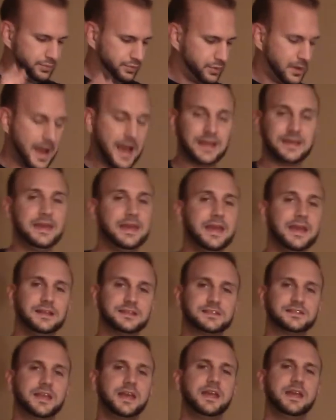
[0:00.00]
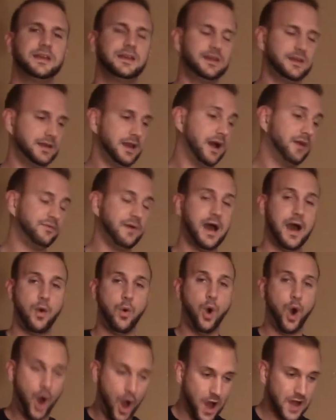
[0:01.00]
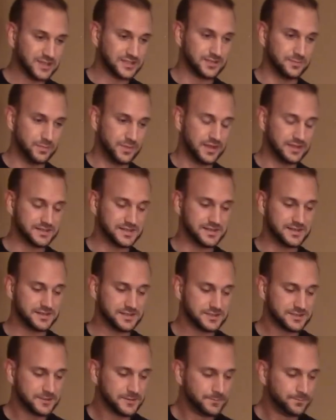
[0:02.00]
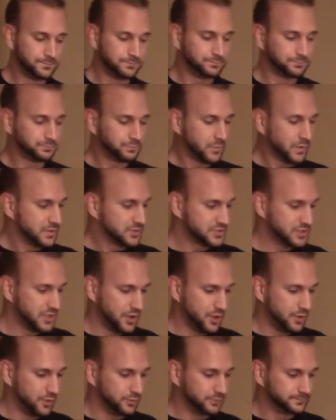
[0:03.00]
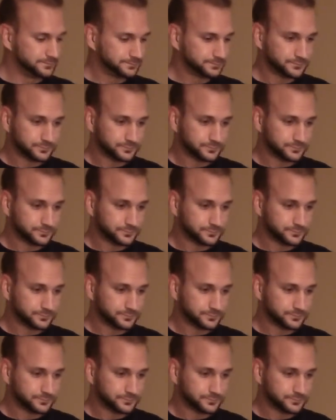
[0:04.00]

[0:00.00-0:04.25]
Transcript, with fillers: I can't say it enough how awesome this is. So,